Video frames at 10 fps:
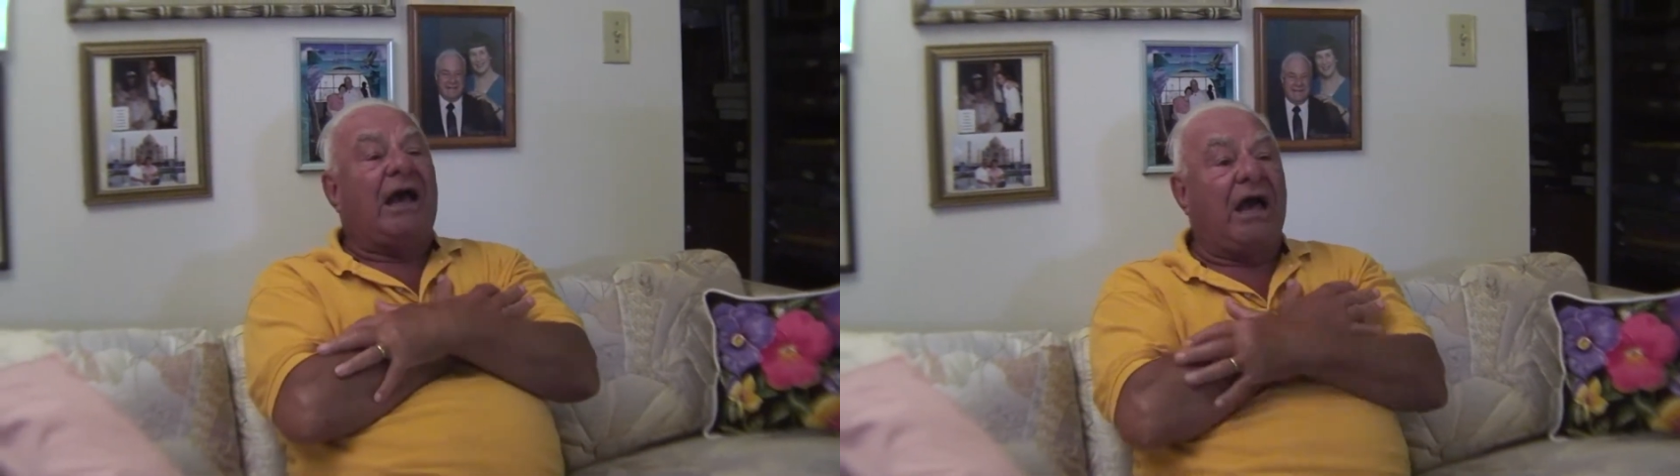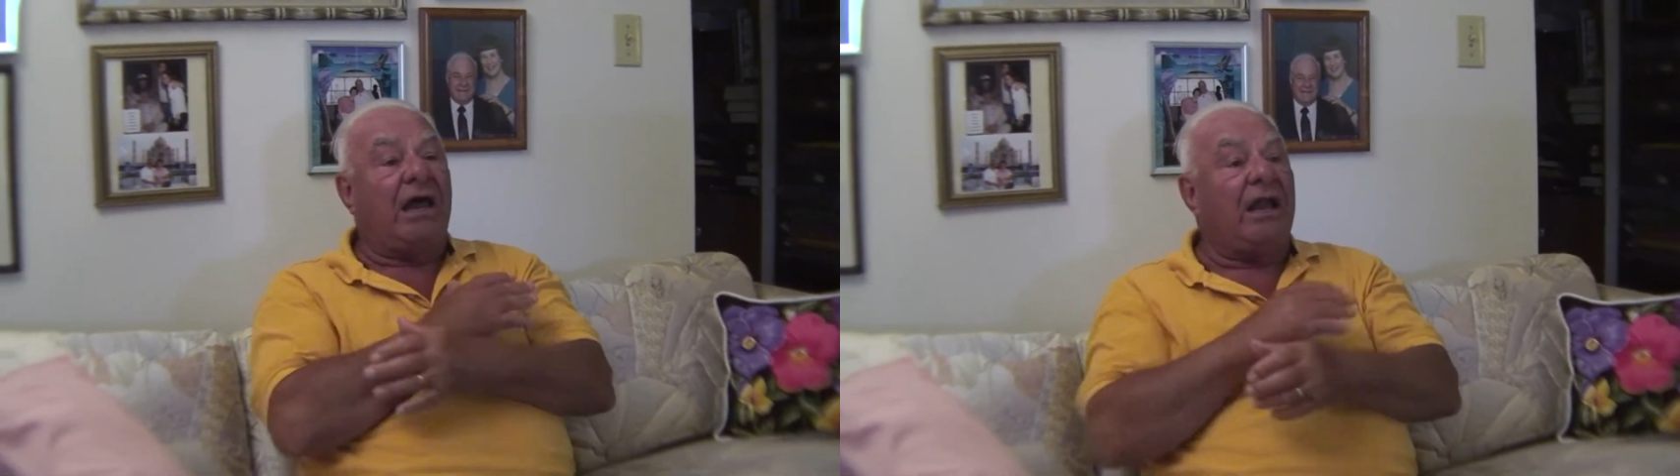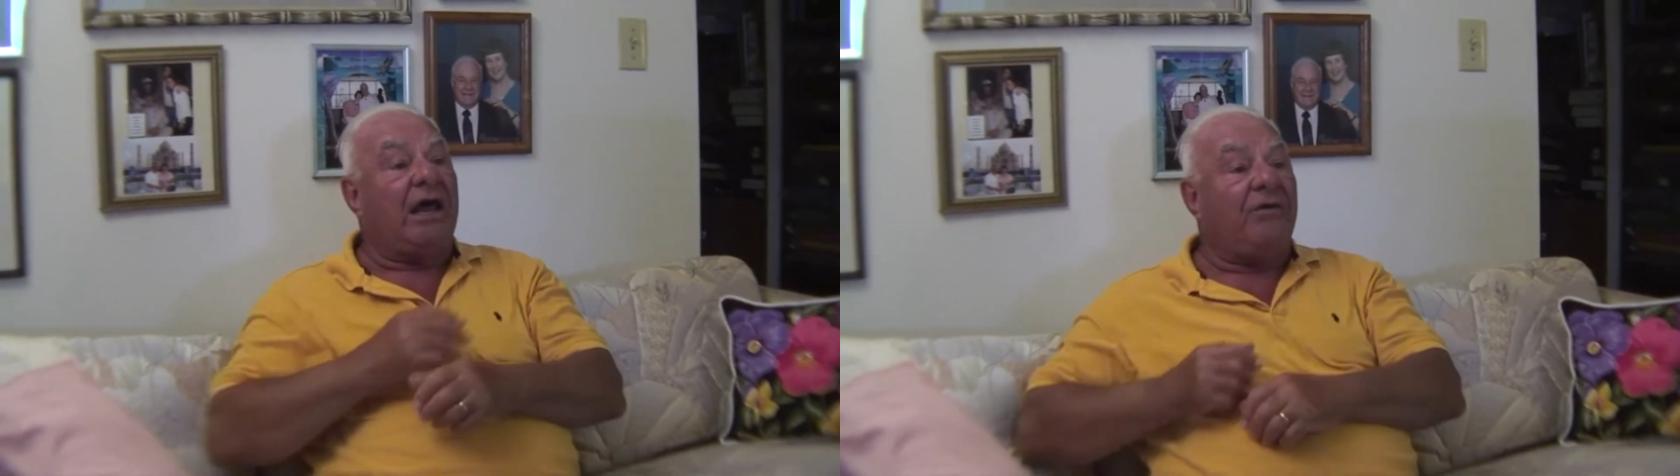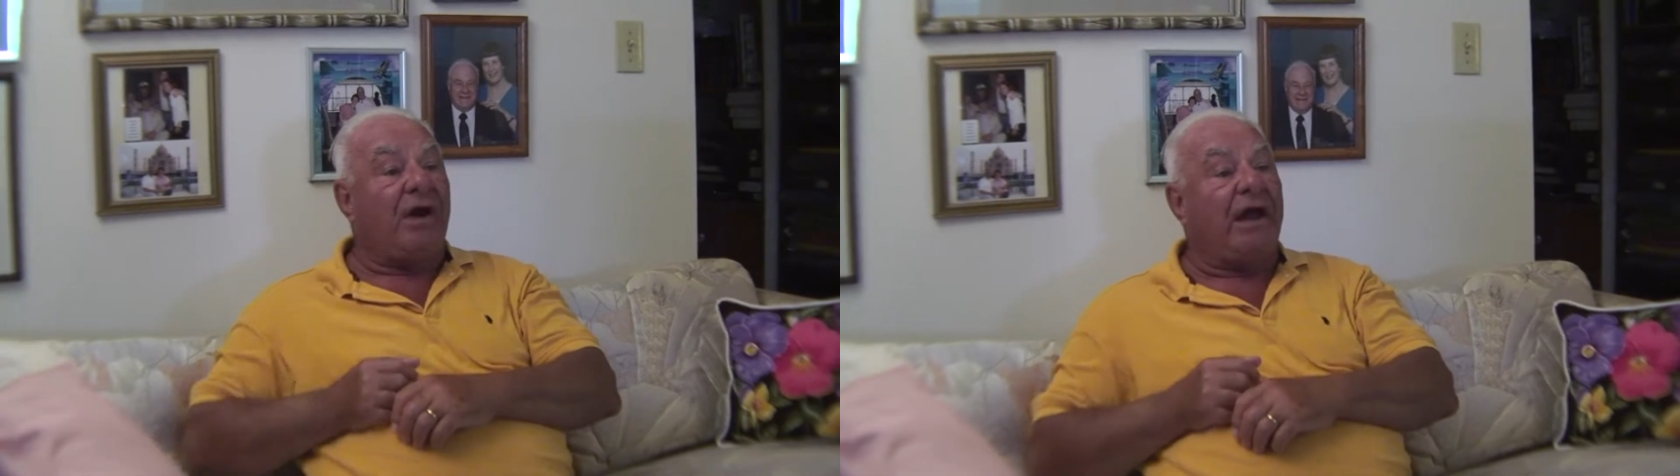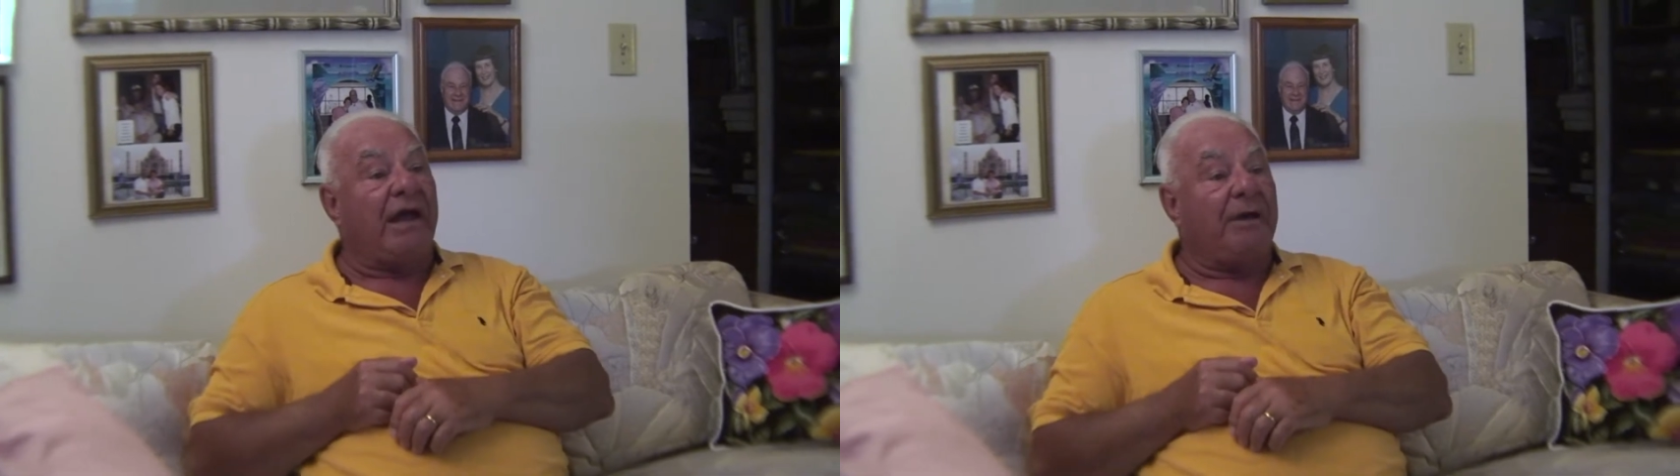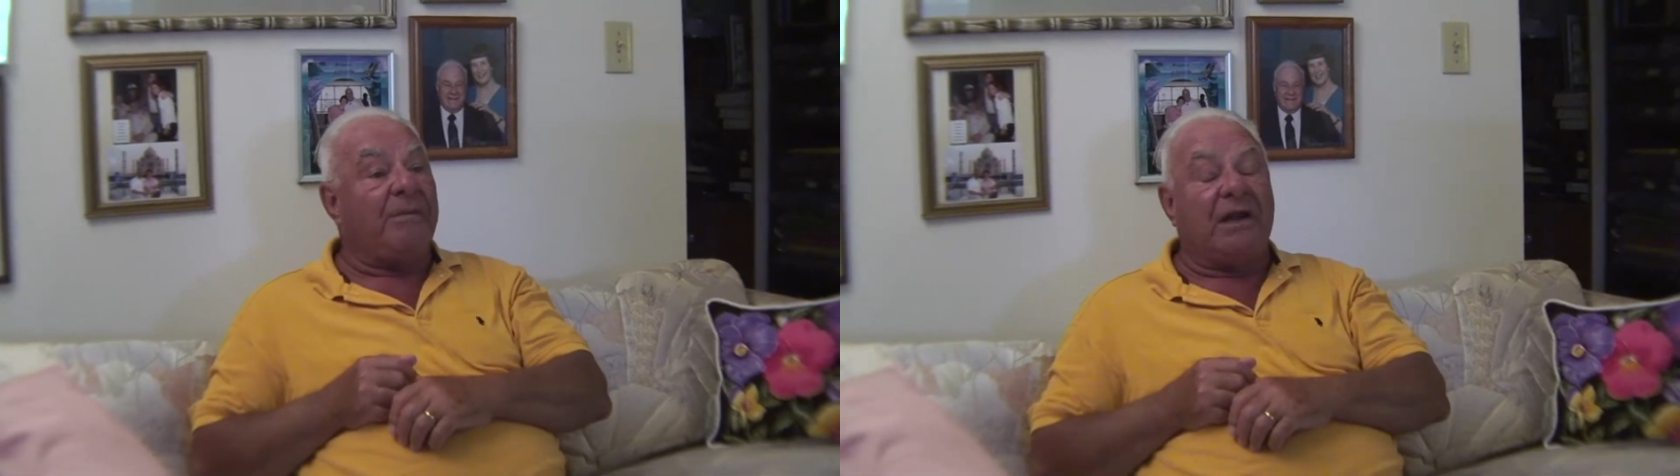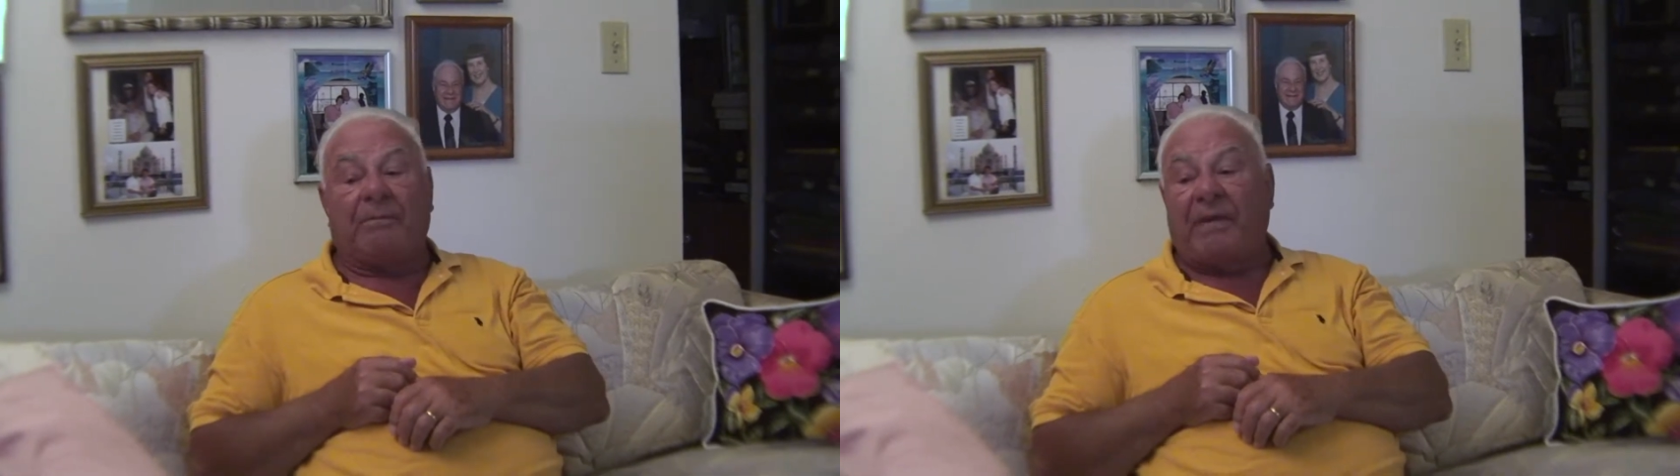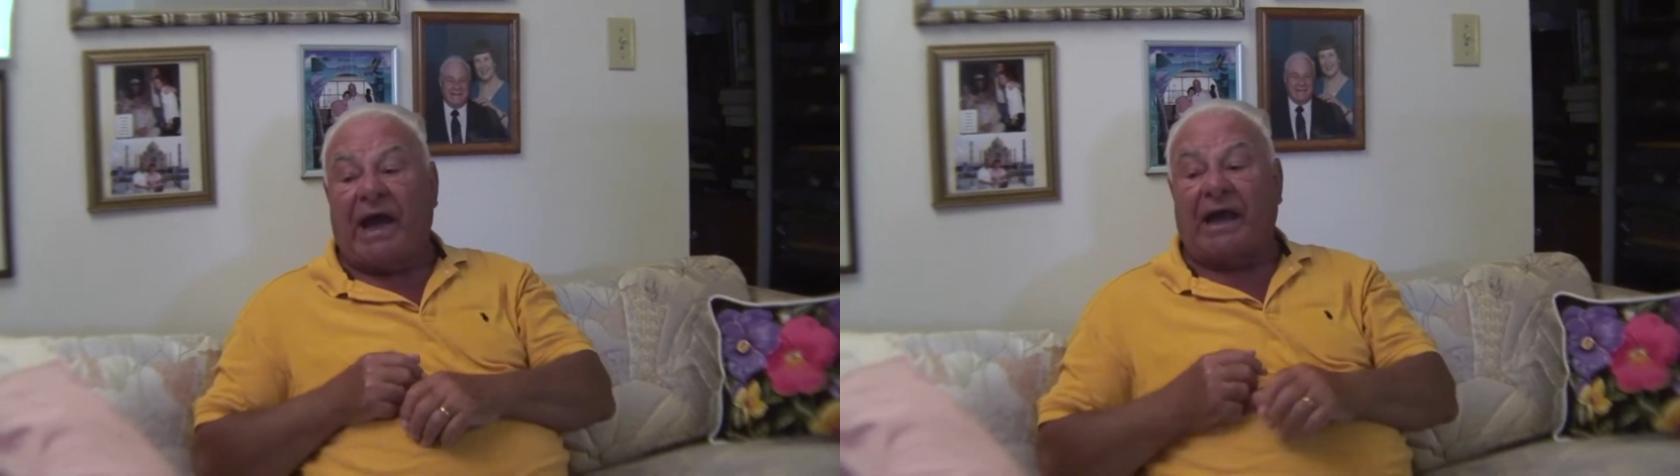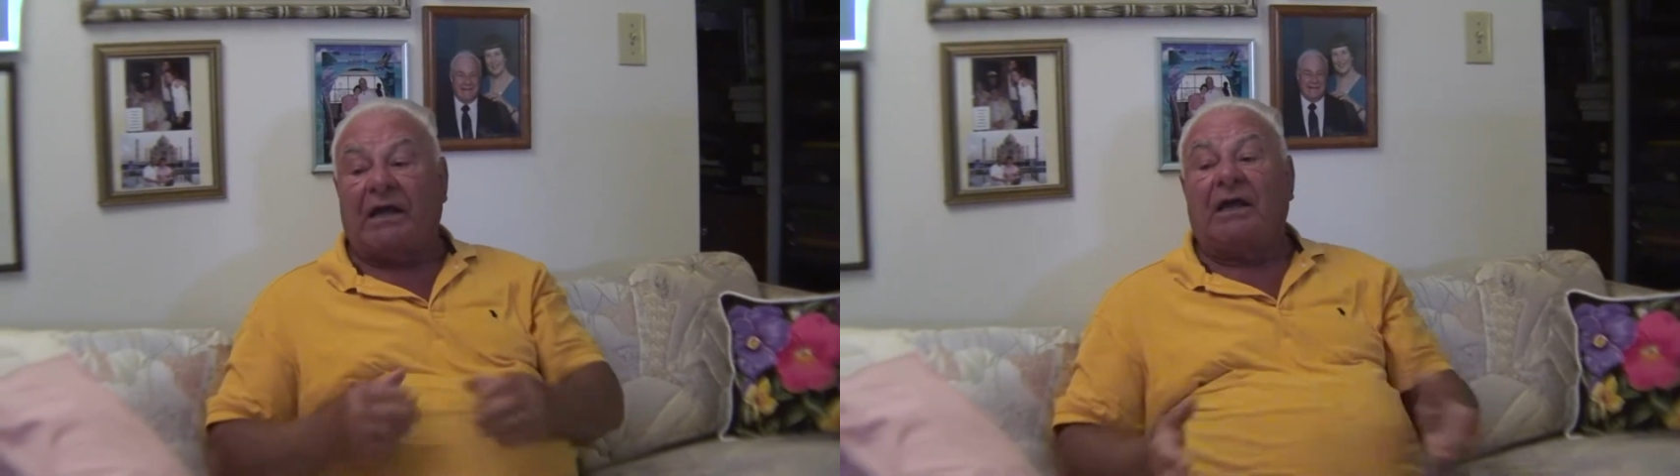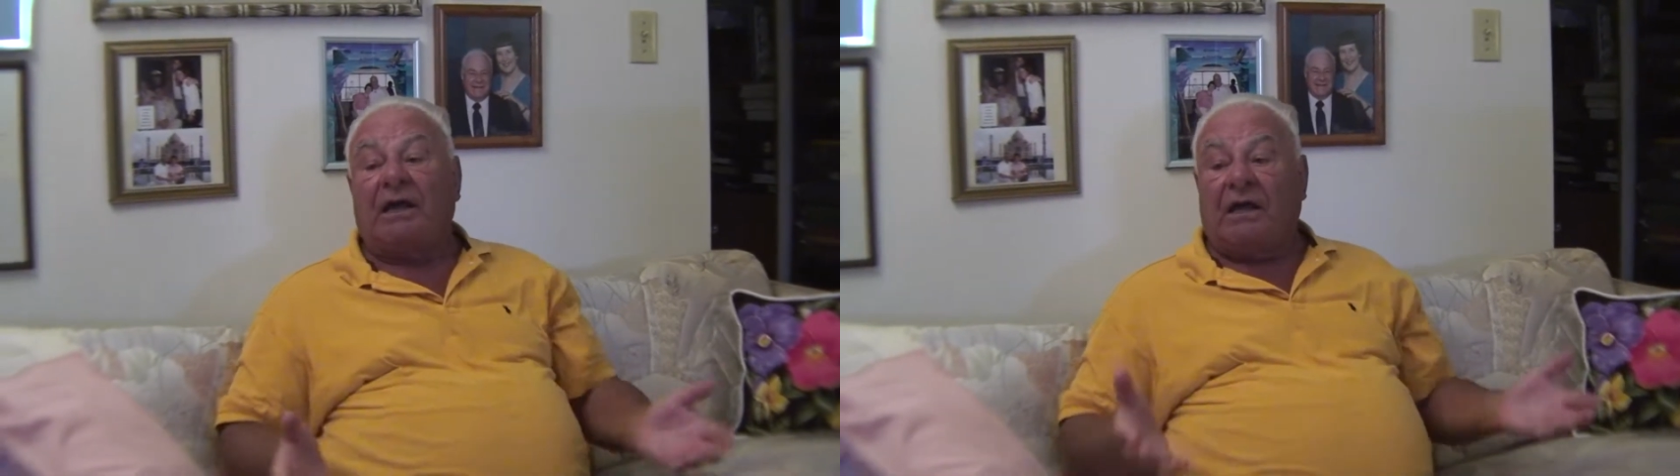And there I am in the back.